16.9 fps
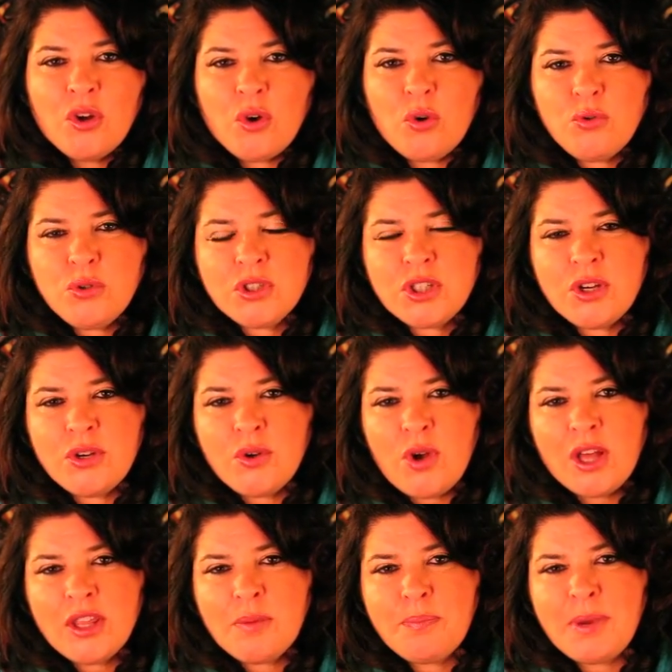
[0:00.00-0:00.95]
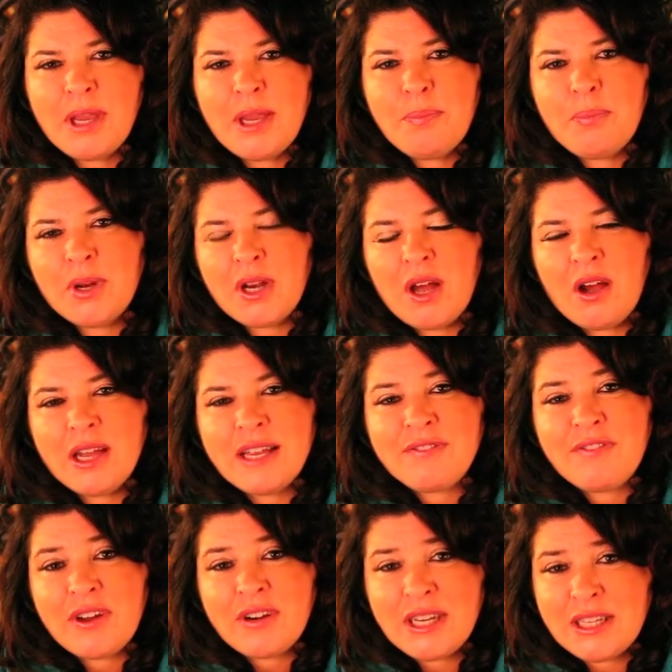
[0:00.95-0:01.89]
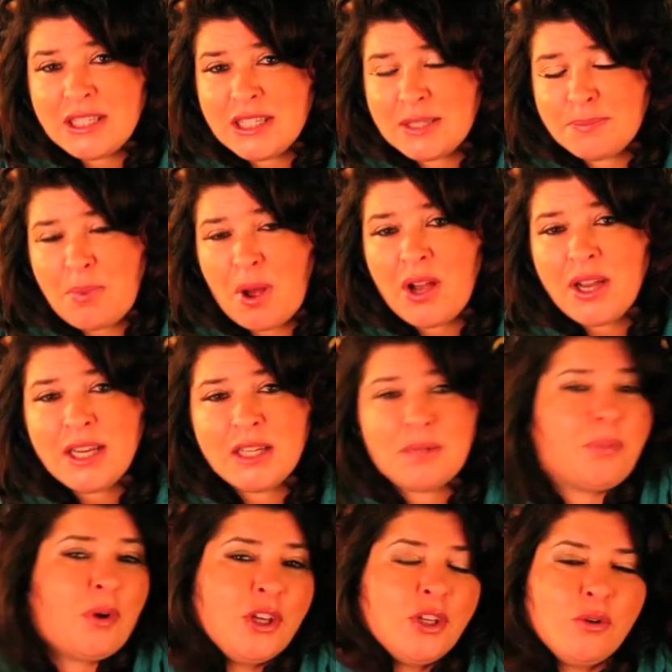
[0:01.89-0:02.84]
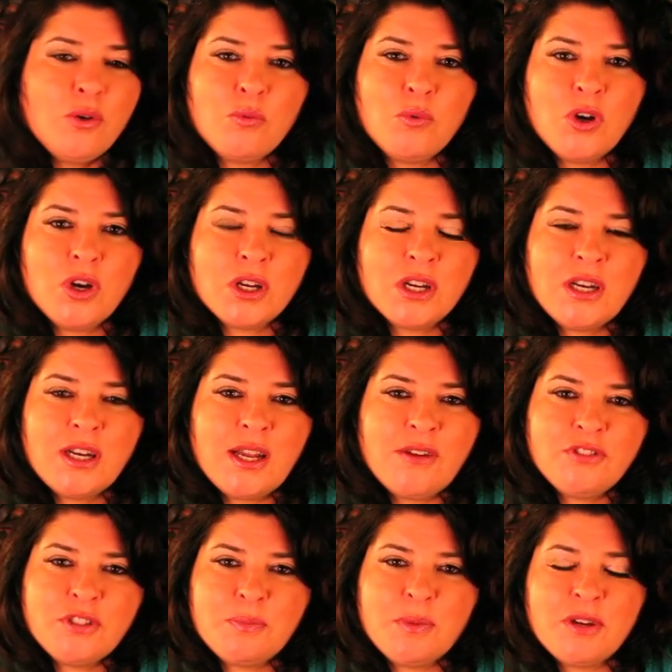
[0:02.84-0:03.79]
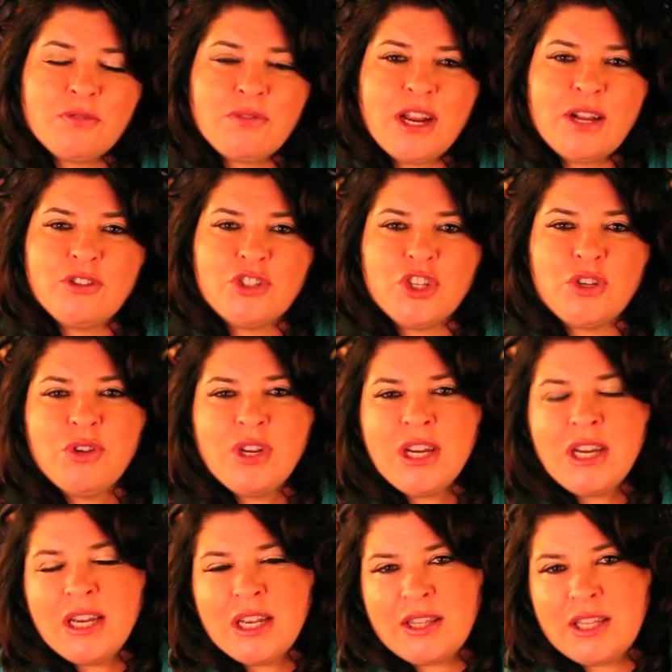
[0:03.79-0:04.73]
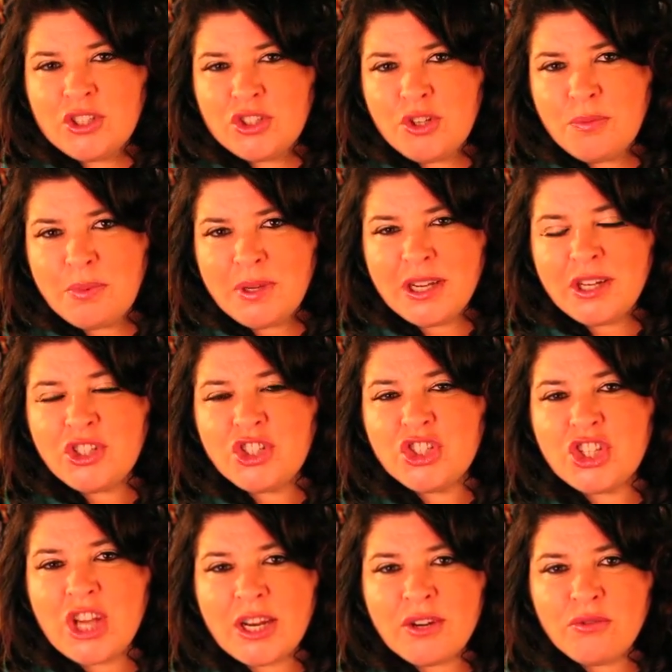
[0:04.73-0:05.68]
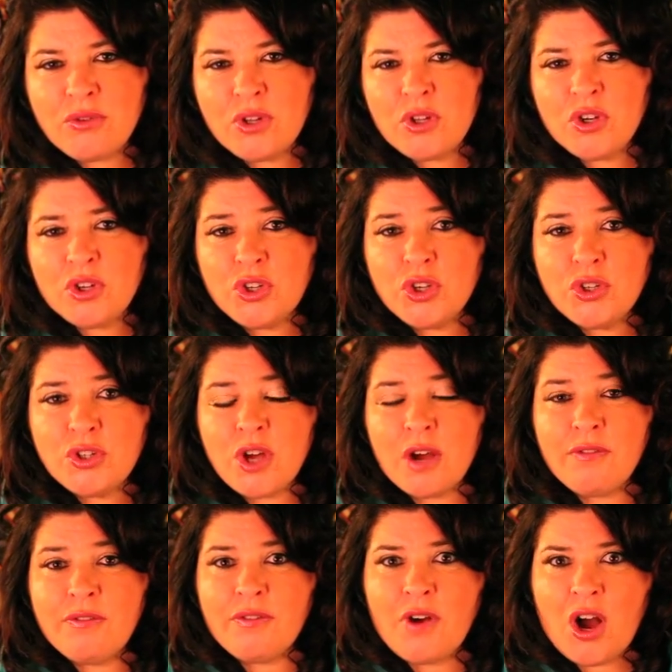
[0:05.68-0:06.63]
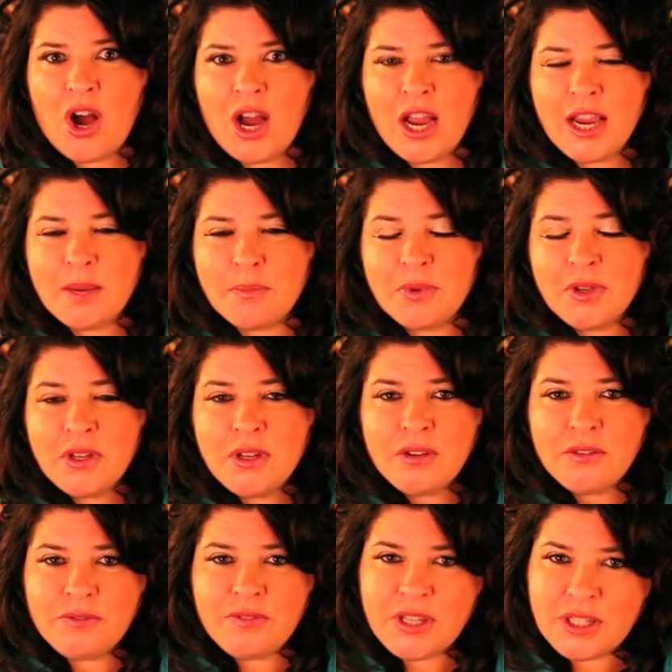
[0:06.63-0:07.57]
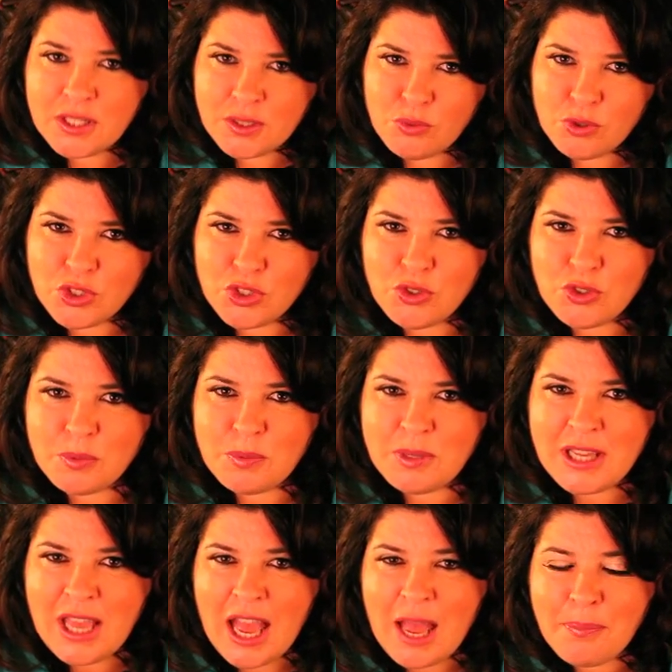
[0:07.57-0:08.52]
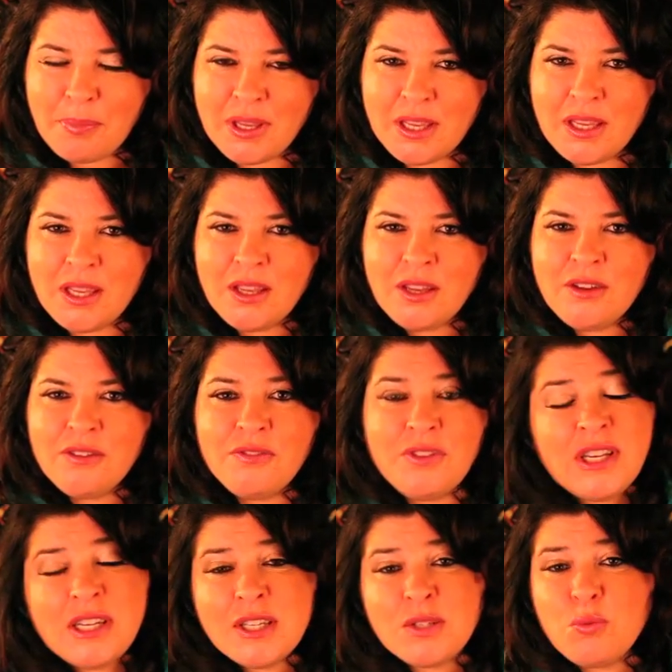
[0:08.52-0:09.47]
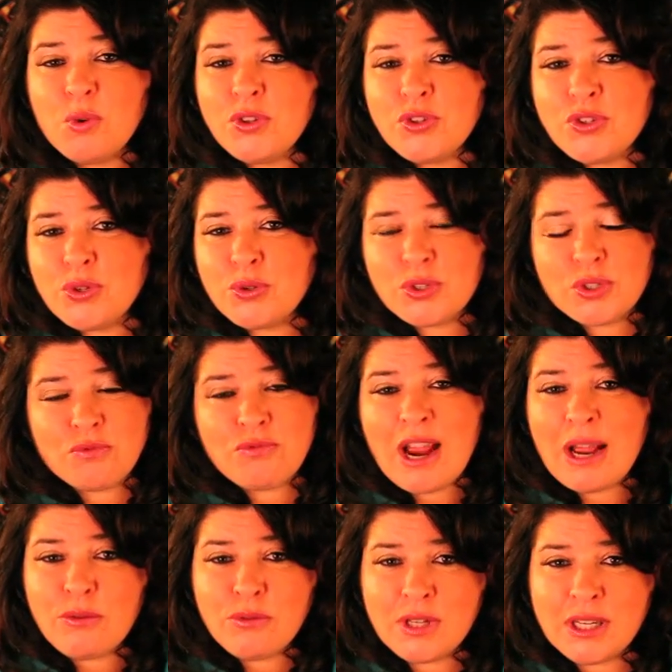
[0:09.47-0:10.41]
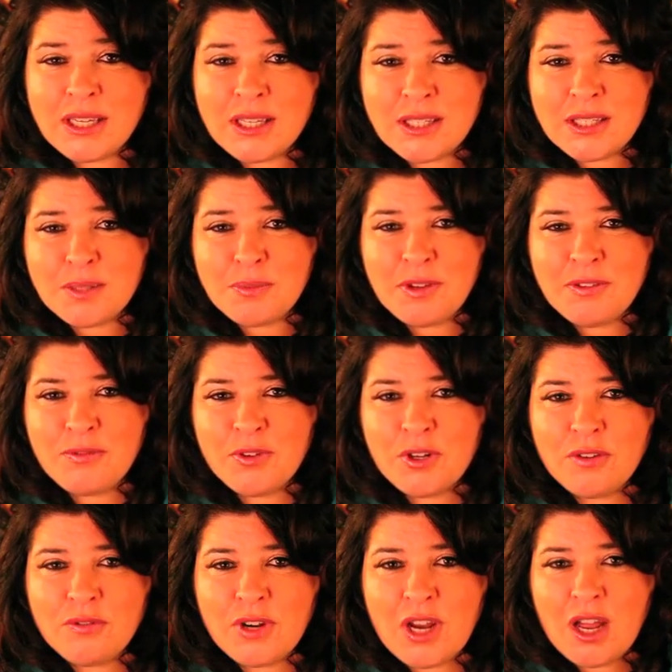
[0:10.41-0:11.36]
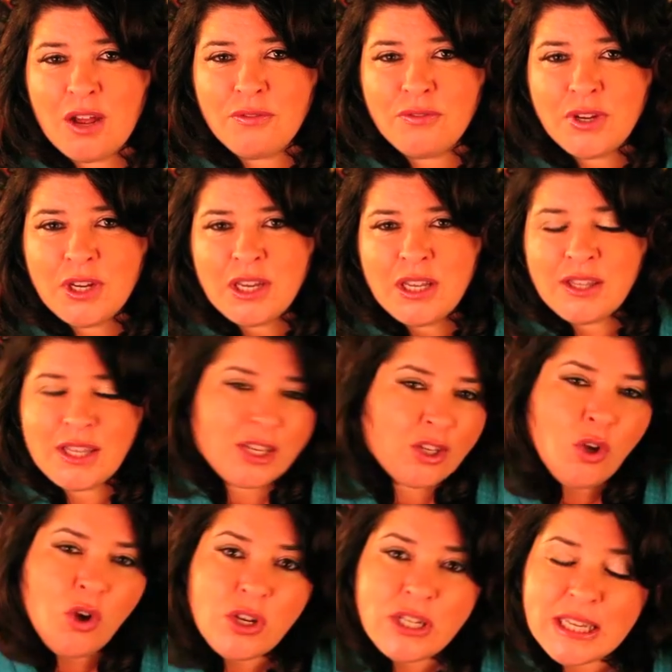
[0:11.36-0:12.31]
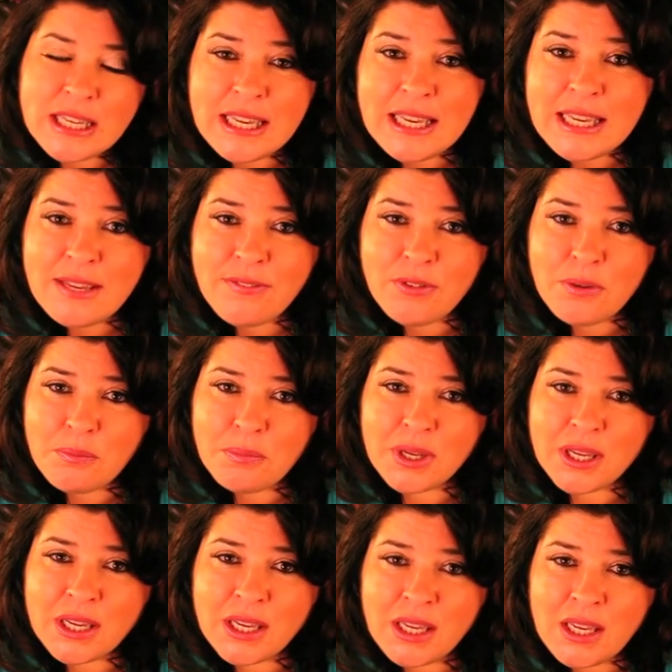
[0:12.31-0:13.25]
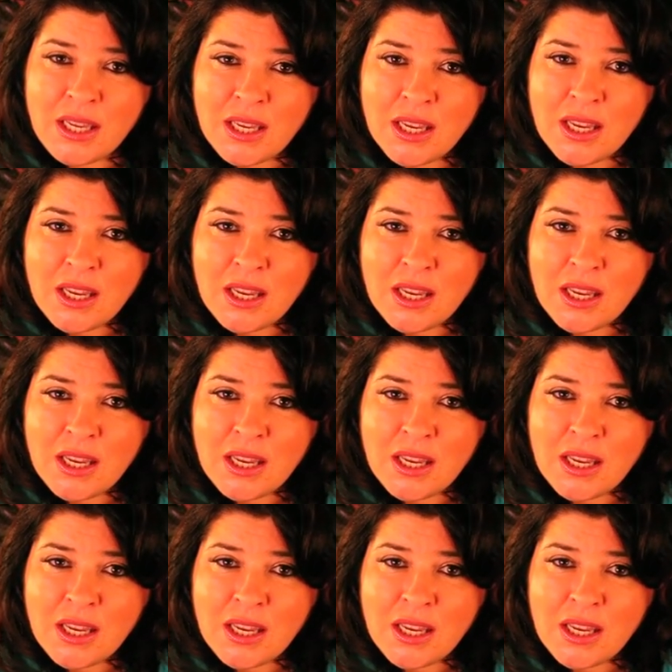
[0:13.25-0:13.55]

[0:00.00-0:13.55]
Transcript: Also, other people are very inspired by you at work and love to be around you, and there should be a general good vibe. Venus wants you to be happy, Venus wants your surroundings to be full of love. There could even be